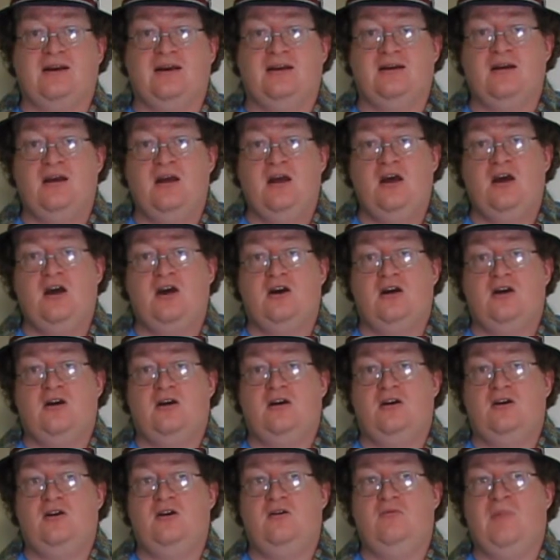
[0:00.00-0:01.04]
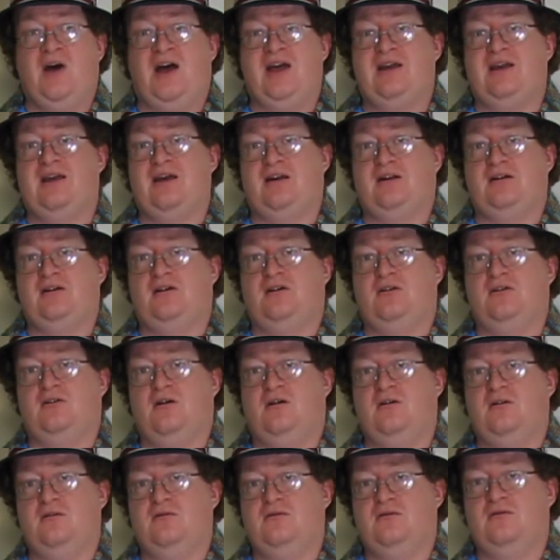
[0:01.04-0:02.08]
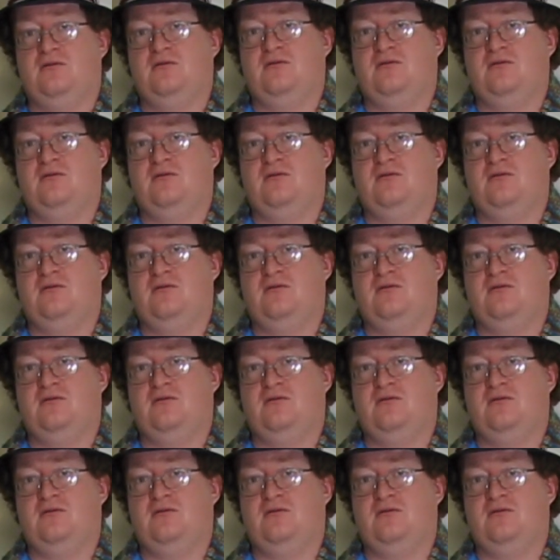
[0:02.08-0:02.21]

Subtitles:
it, you might get a little